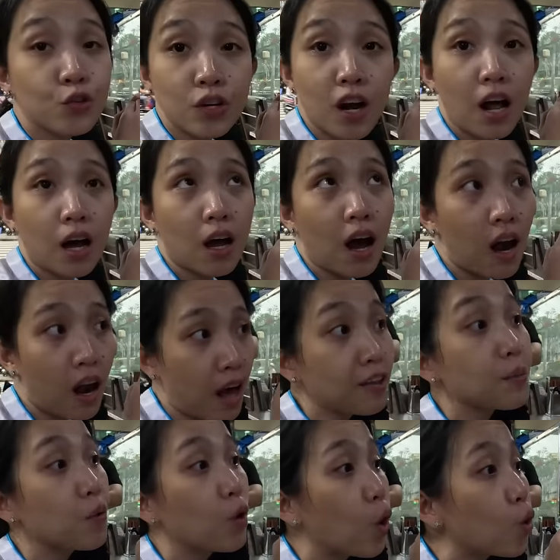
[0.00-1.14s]
you to a
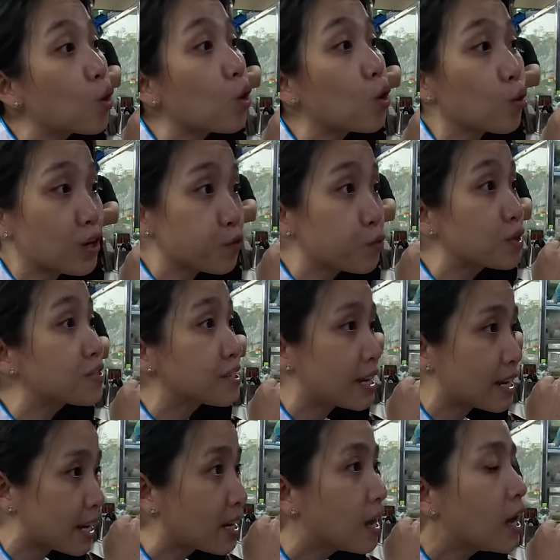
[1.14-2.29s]
lot of local restaurants
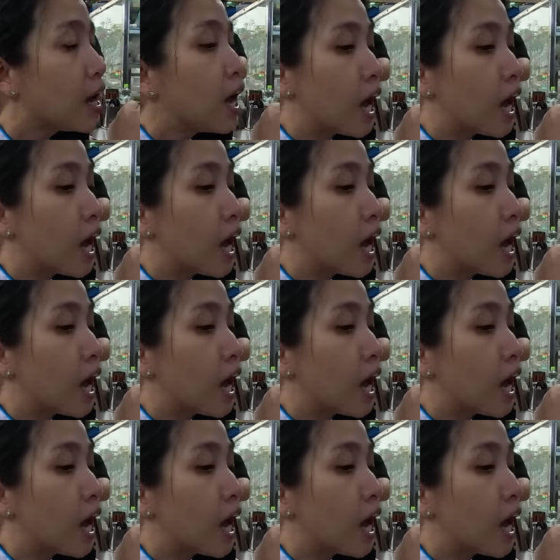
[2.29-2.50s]
tonight,